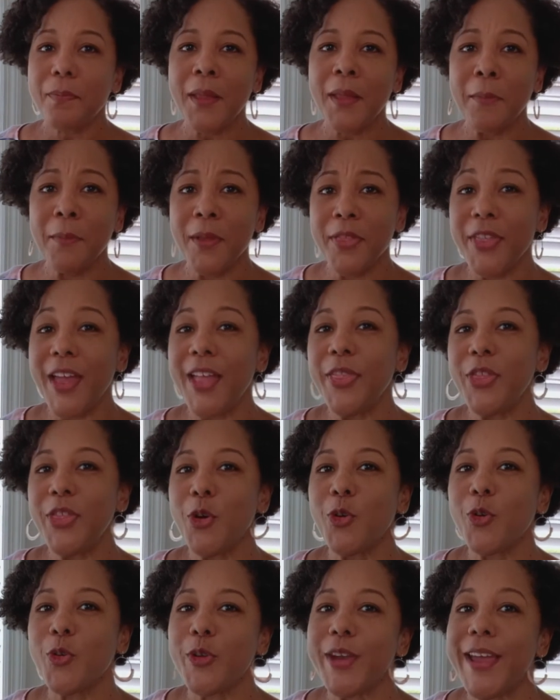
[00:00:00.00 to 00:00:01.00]
But then they'll
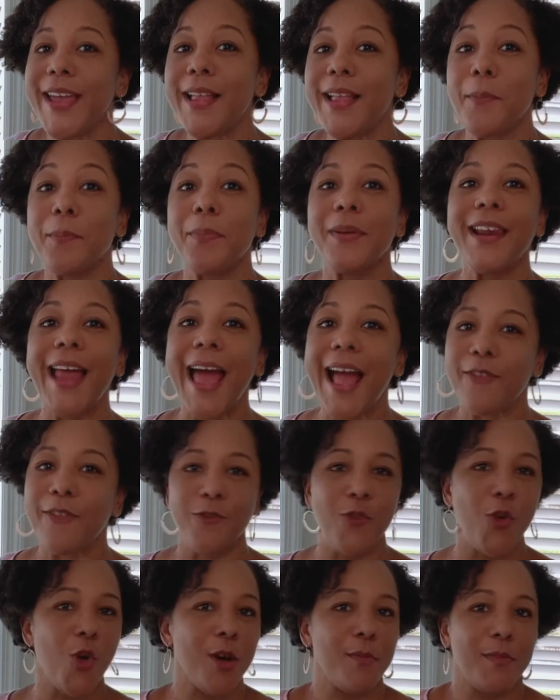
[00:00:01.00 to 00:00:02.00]
create a
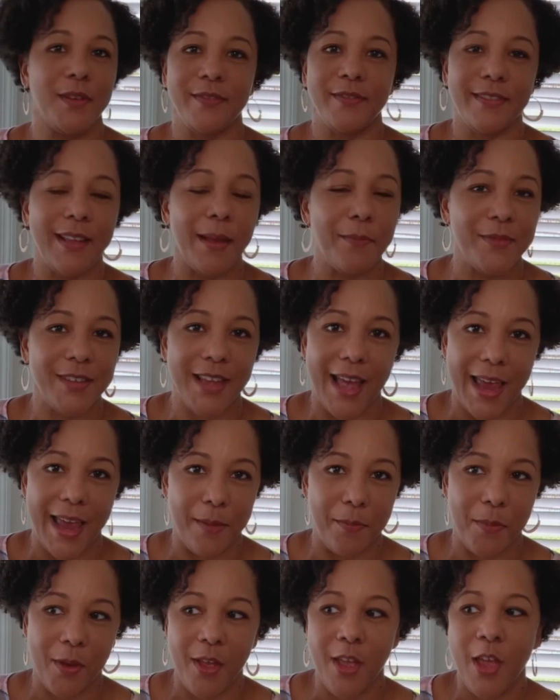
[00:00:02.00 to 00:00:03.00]
platform of some
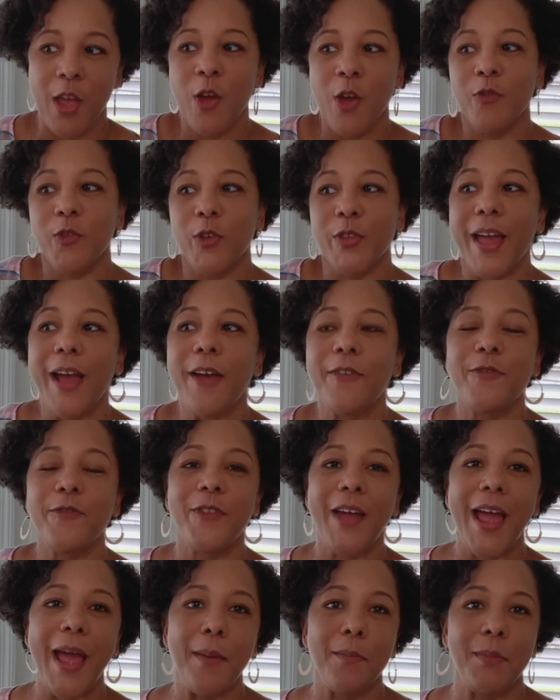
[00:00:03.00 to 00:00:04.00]
type for that
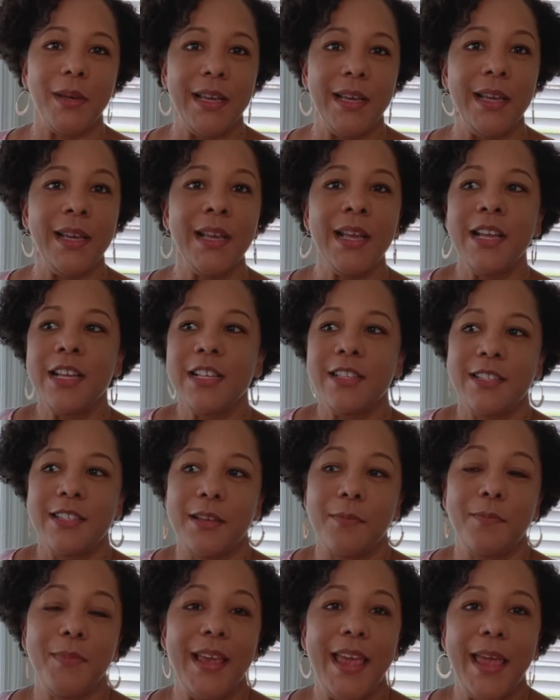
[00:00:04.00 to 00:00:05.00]
family to
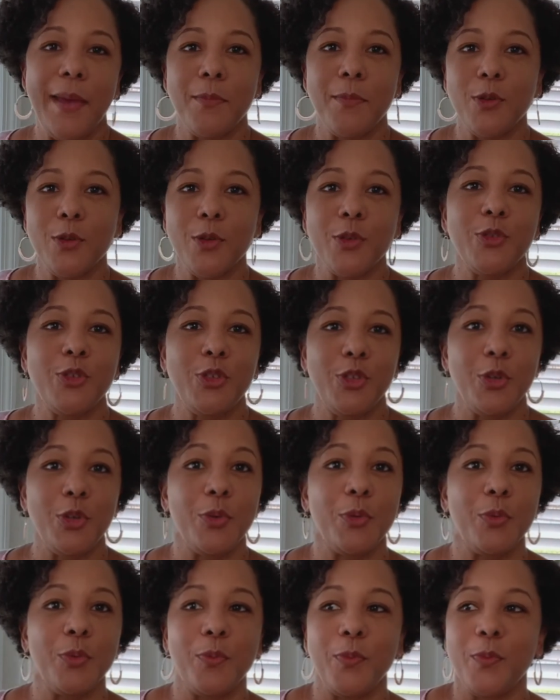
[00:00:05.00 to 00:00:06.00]
be able
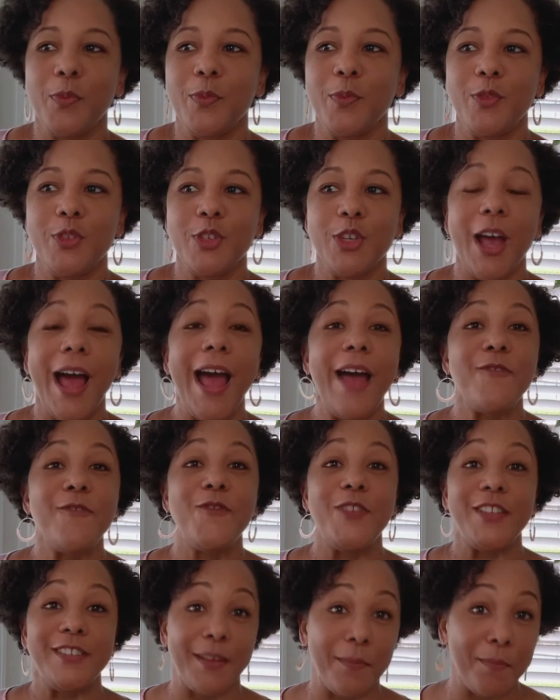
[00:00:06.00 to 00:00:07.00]
to have
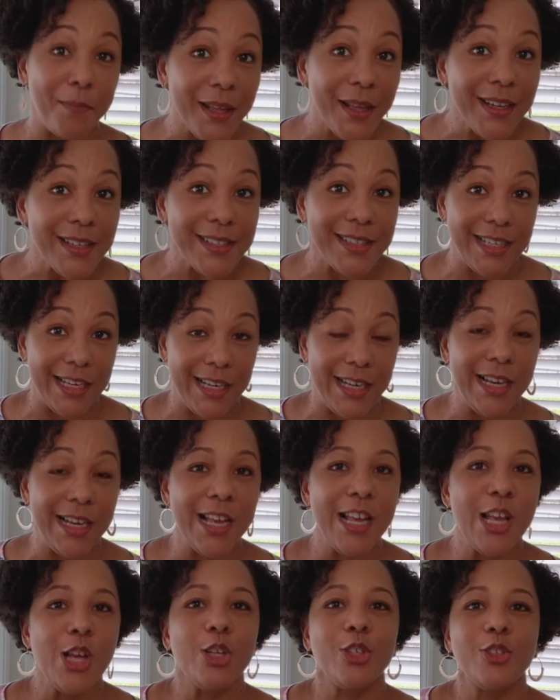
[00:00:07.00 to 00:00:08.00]
visibility,
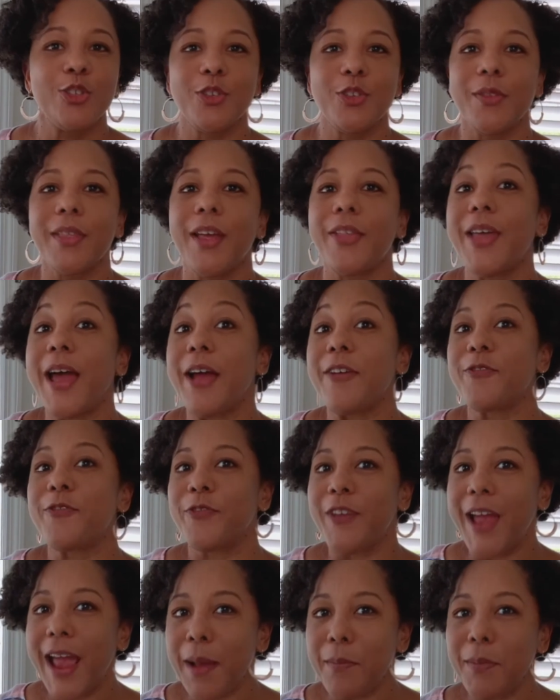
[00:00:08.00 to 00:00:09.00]
so that that
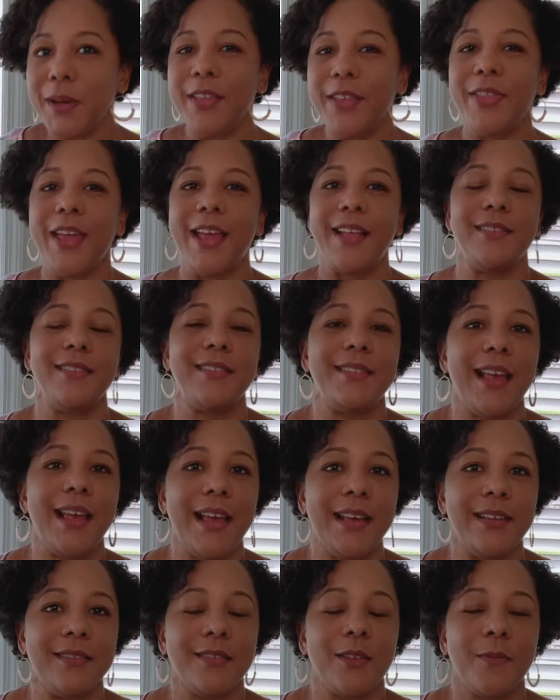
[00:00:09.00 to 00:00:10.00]
family then
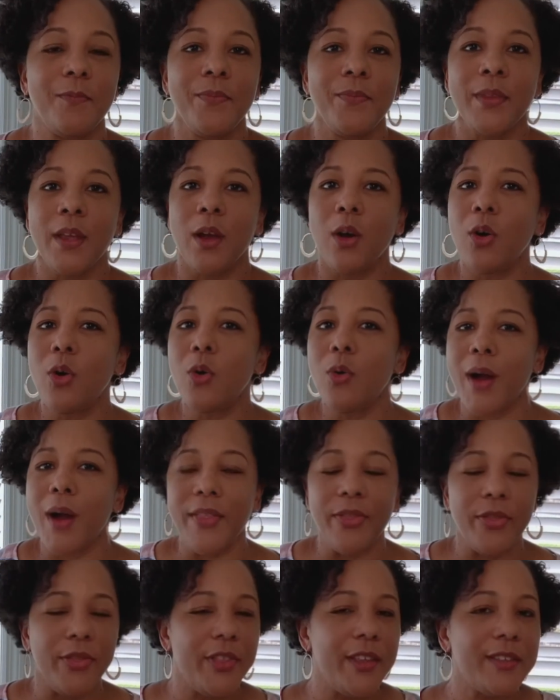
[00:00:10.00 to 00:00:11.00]
says, oh,
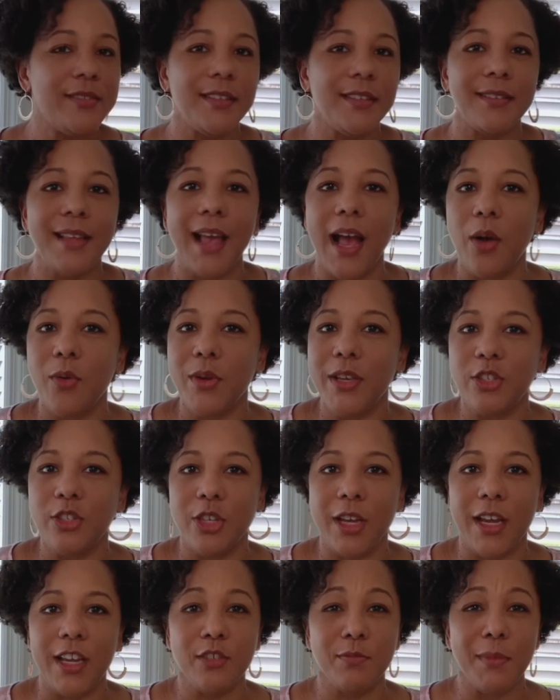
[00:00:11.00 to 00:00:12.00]
and this is how he
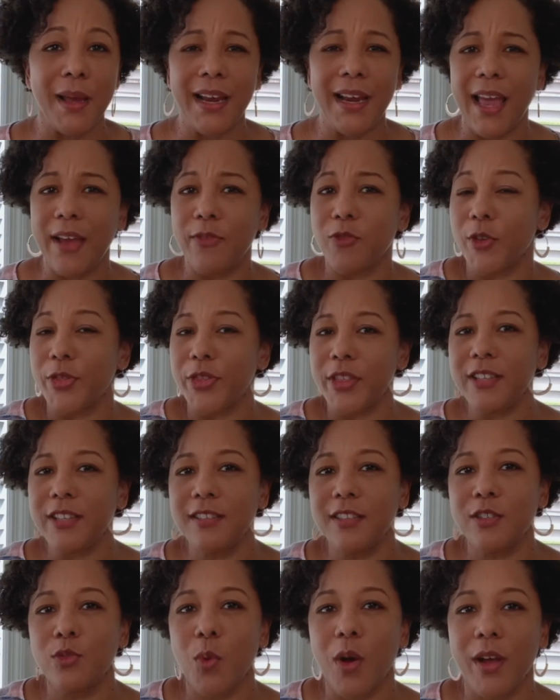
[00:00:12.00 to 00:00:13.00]
changed my life, or this
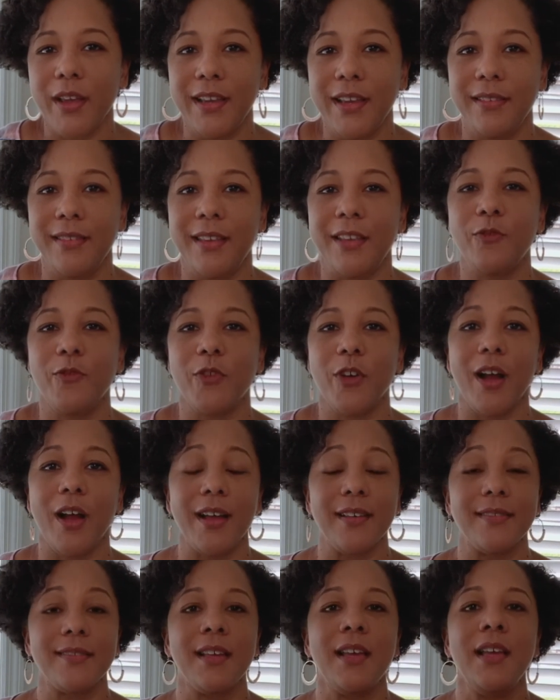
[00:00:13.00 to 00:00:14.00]
is what he did for
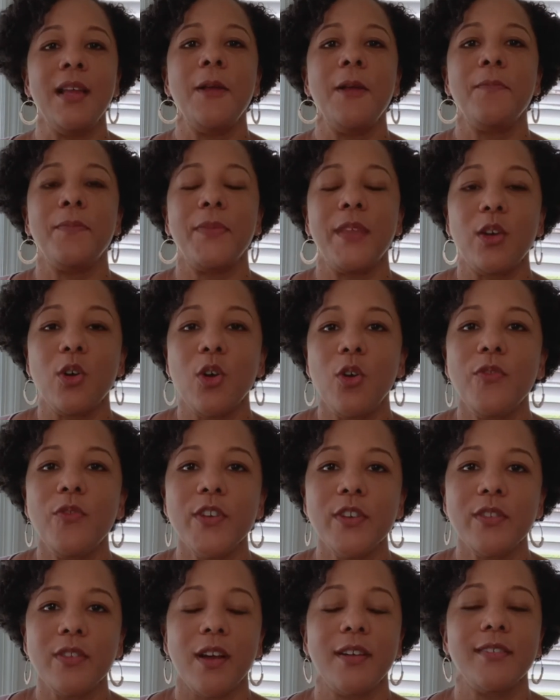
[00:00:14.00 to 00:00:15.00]
us. The
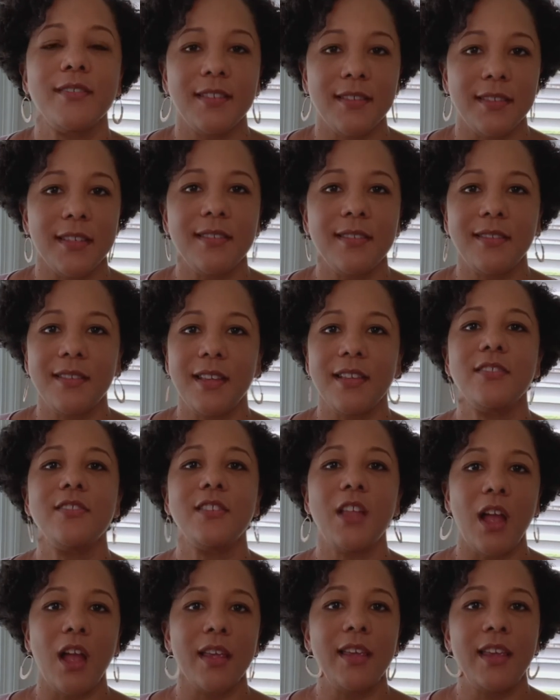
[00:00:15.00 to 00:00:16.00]
covert narcissist does
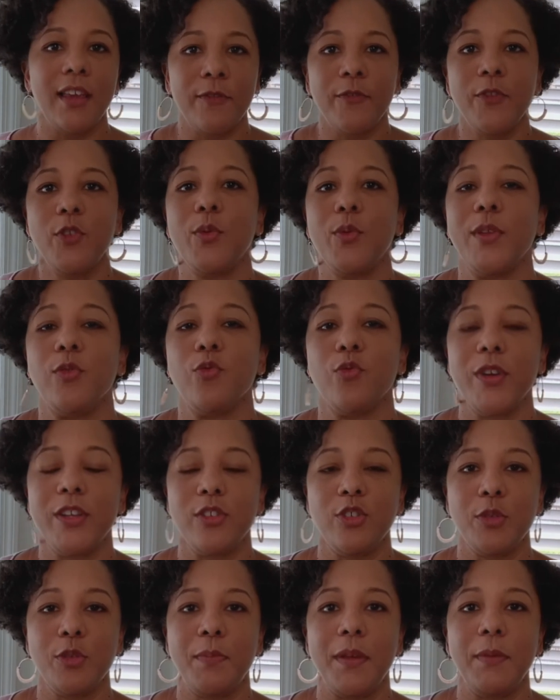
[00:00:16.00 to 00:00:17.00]
not give to
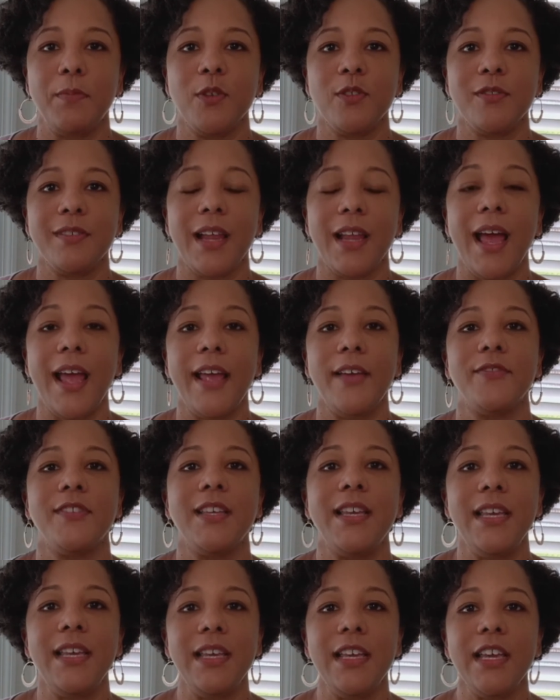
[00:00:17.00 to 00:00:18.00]
enrich people's lives.
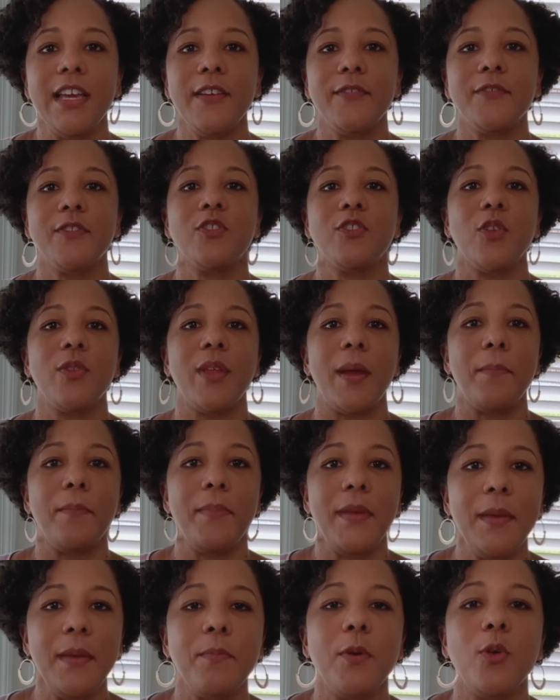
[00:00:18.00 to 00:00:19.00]
He gives so that
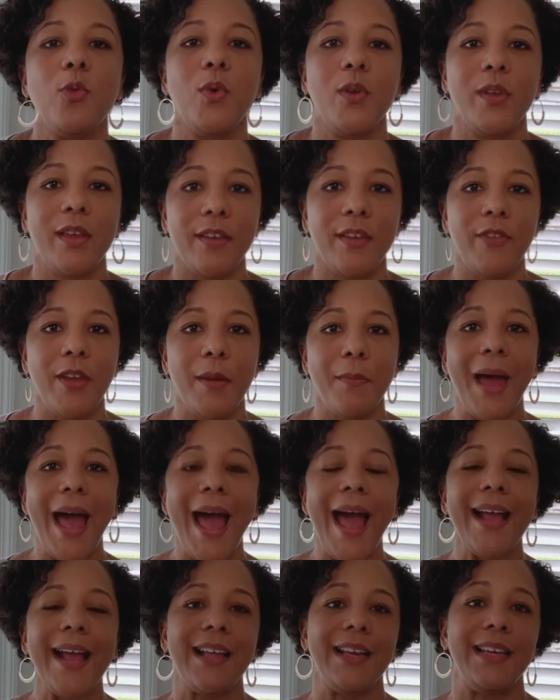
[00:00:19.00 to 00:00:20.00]
people will give him
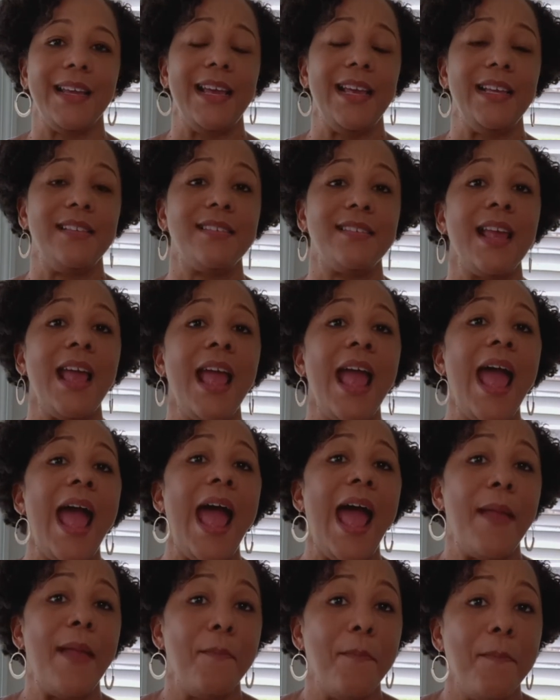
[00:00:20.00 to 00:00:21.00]
accolades
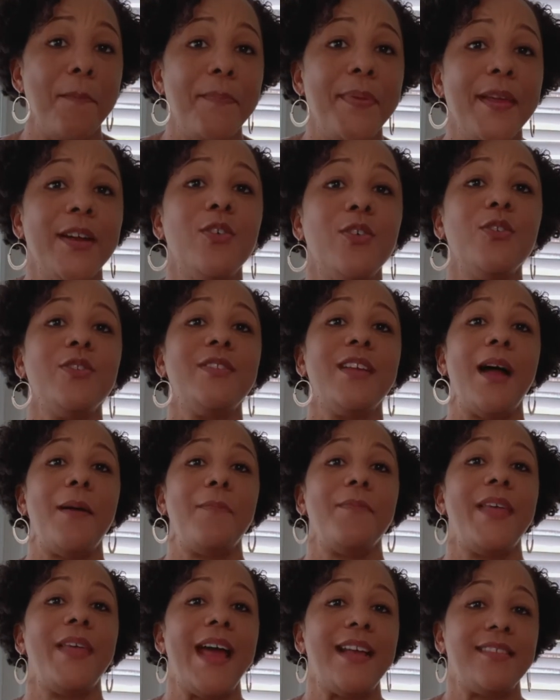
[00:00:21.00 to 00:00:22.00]
and build
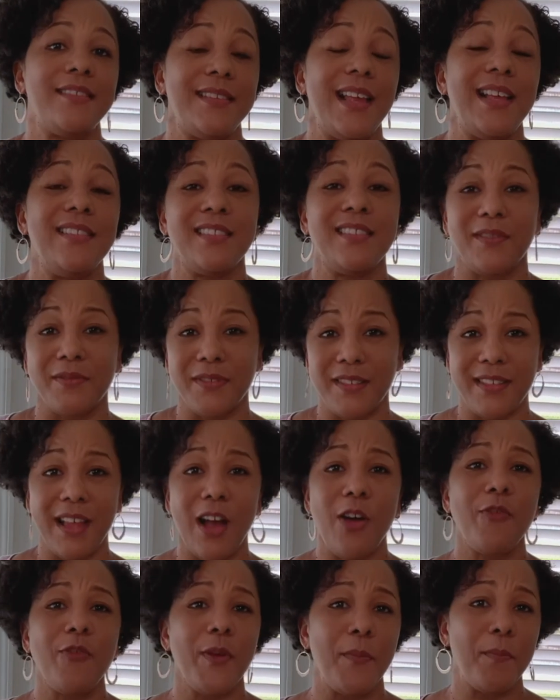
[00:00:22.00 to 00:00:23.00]
up that sense of
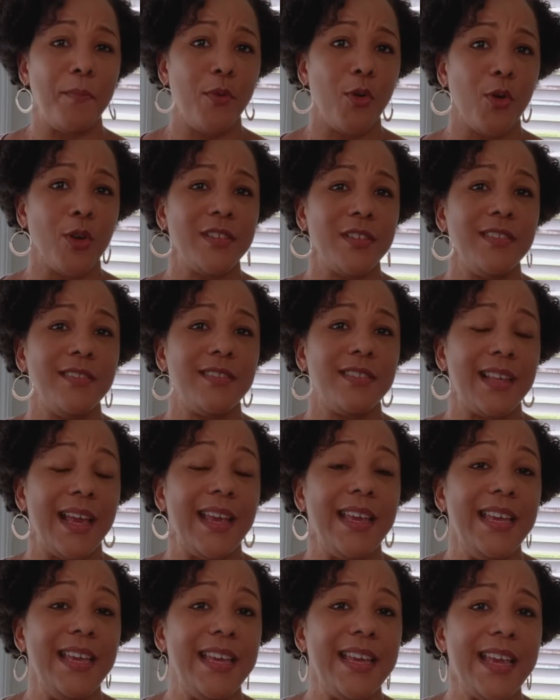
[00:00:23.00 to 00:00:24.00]
self-importance that
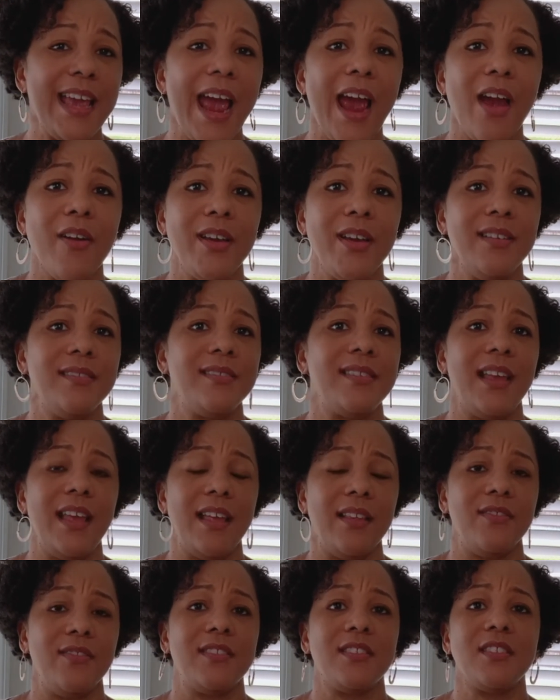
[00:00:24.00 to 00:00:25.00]
he carries
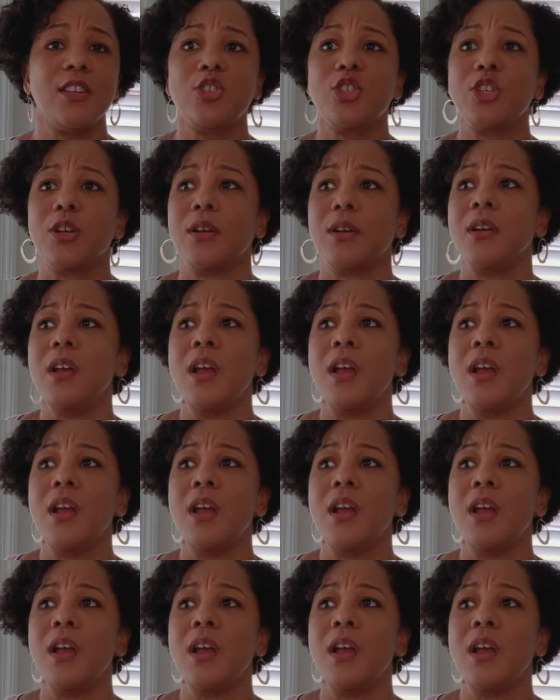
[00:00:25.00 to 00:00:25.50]
in such a